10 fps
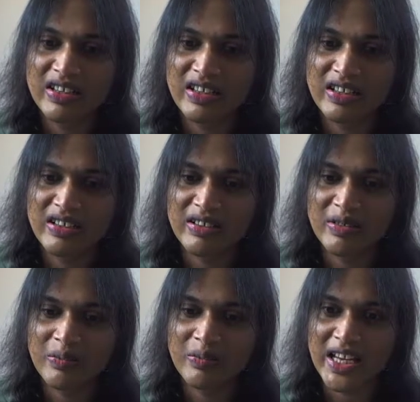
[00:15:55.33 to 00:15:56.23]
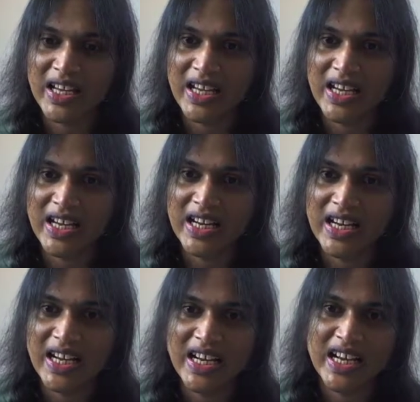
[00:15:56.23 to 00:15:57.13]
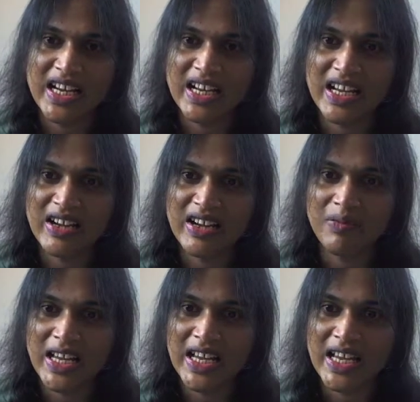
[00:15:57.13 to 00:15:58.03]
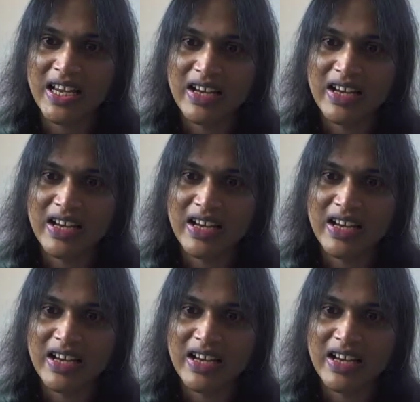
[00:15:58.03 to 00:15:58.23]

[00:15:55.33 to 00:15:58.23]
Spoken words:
Oh man, I gotta go, man.